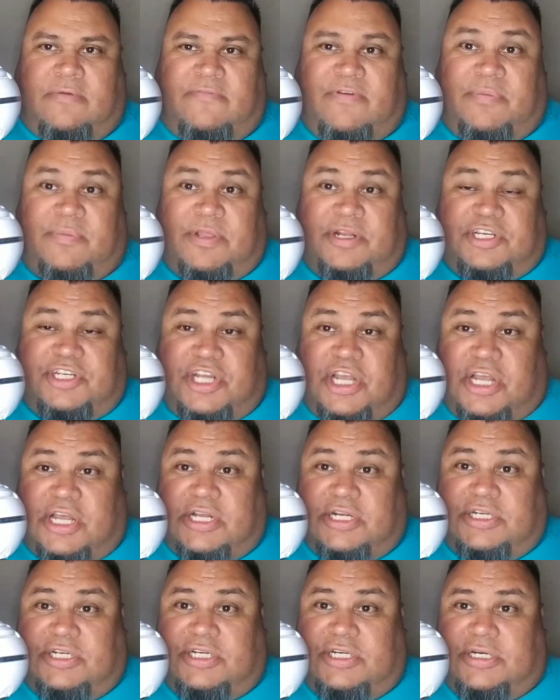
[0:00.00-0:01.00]
from the
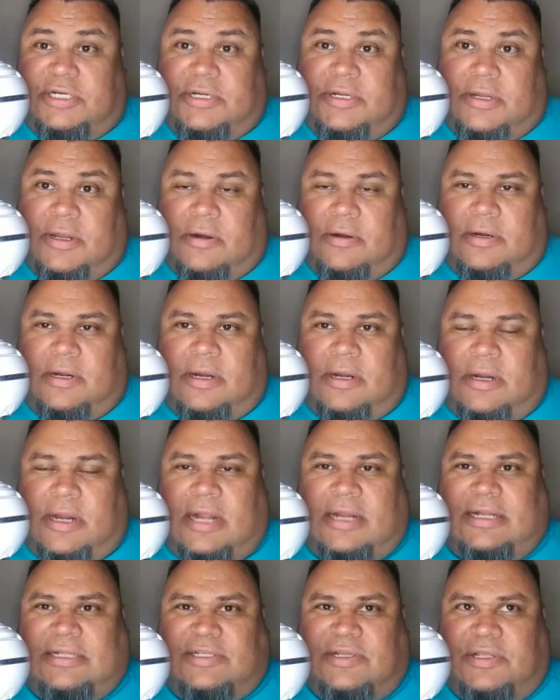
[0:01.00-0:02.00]
judge, or
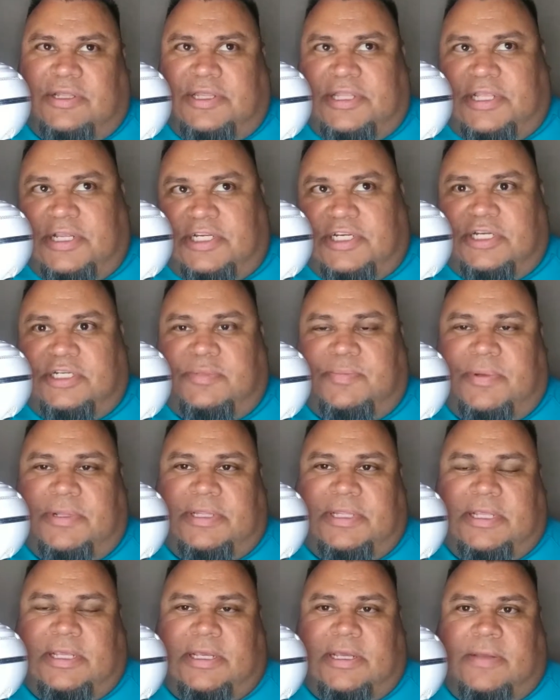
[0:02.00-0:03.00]
not necessarily the judge,
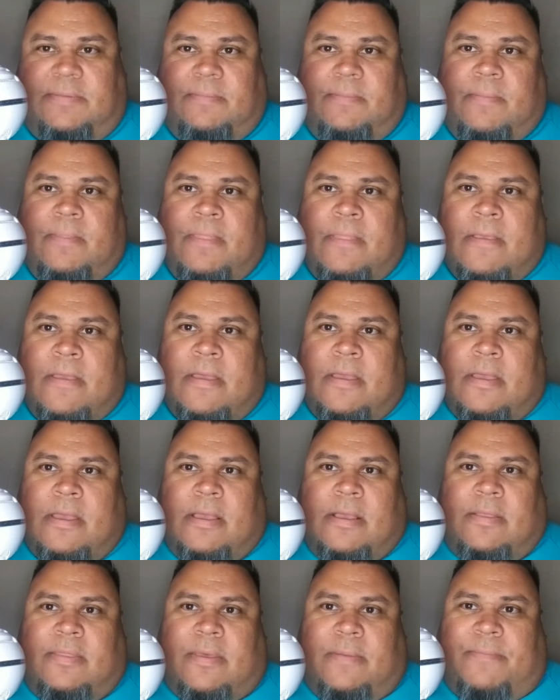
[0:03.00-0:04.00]
but the um,
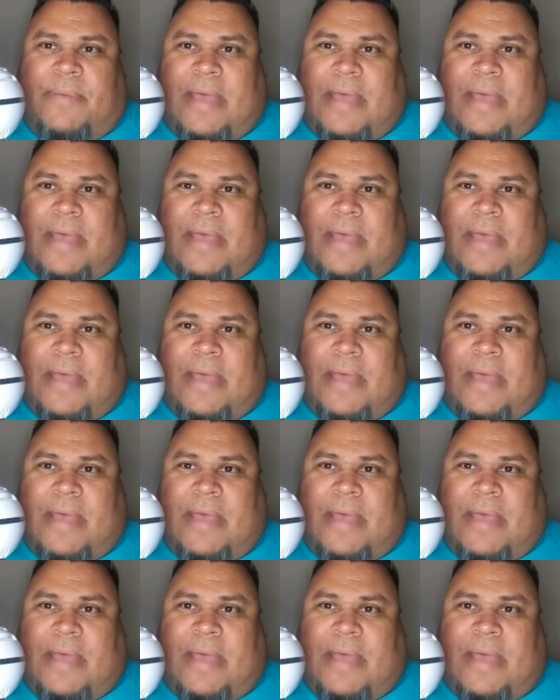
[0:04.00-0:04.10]
the